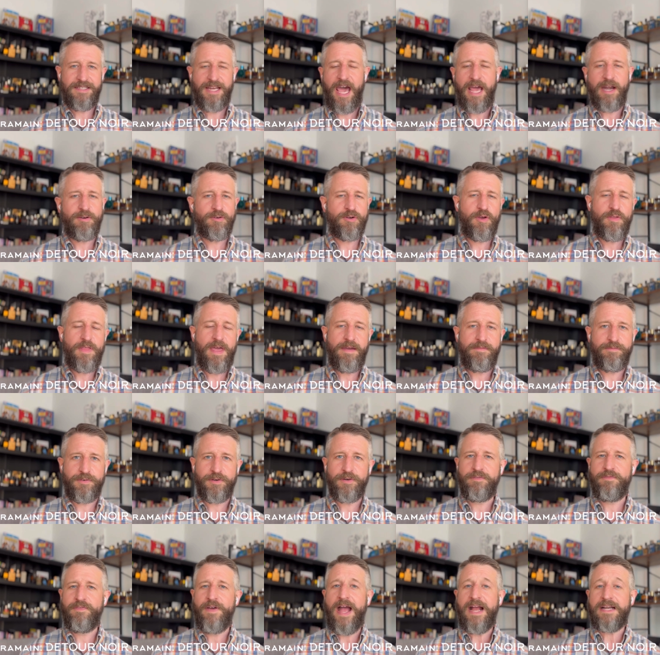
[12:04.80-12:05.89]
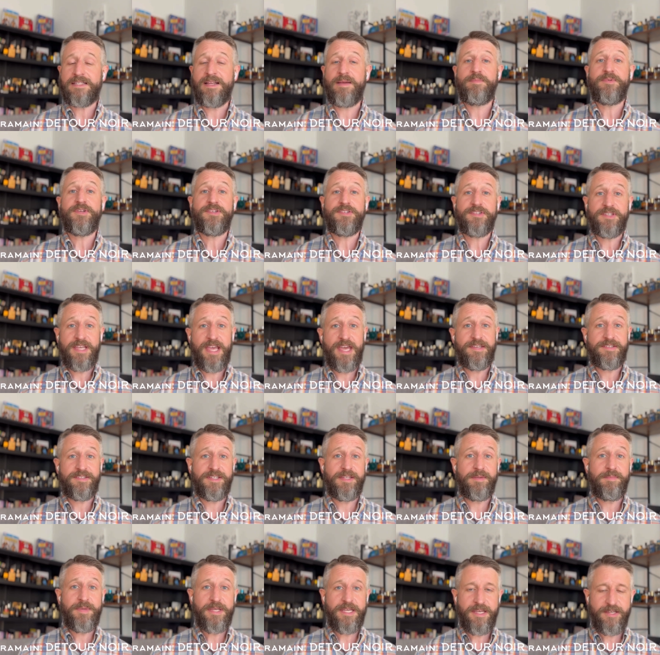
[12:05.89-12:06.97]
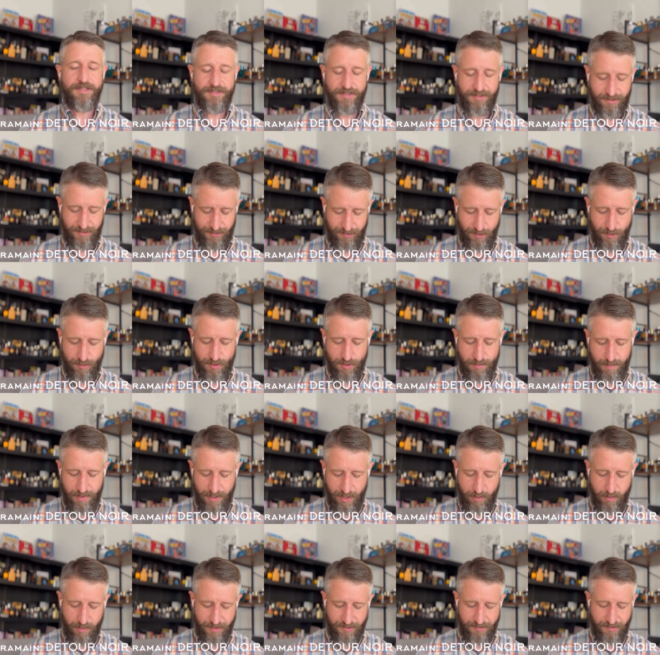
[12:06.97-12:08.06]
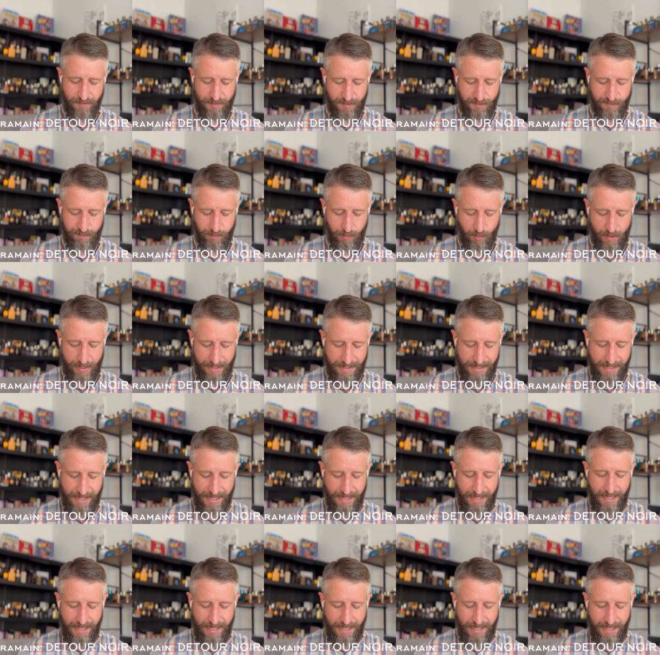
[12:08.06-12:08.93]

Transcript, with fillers: I don't know that for a fact. I'm just guessing because it's so ubiquitous at this point.